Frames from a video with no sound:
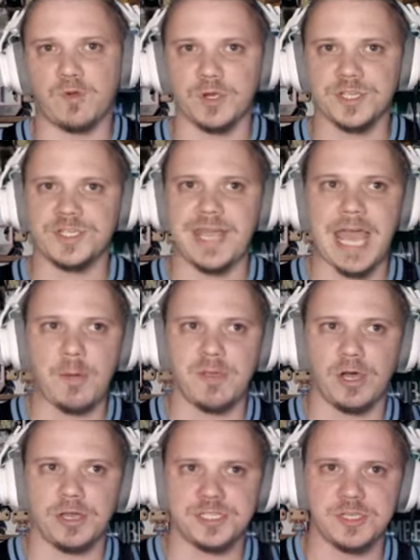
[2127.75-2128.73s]
course, now we
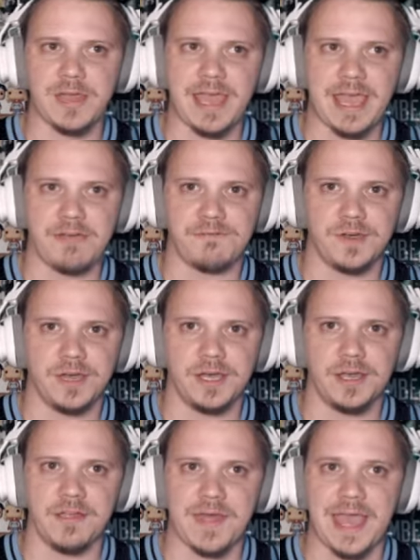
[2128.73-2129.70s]
also have
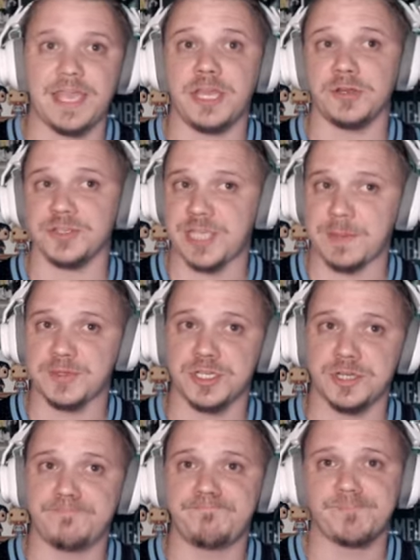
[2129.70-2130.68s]
that
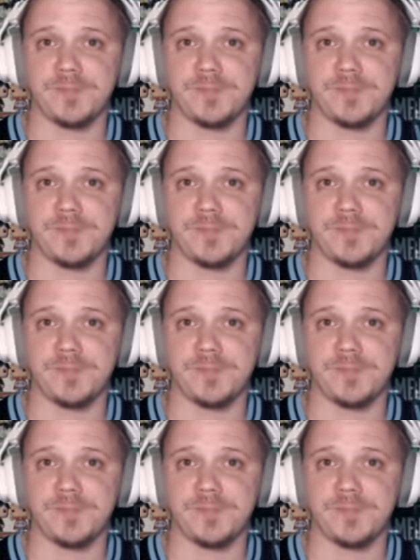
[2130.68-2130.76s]
interception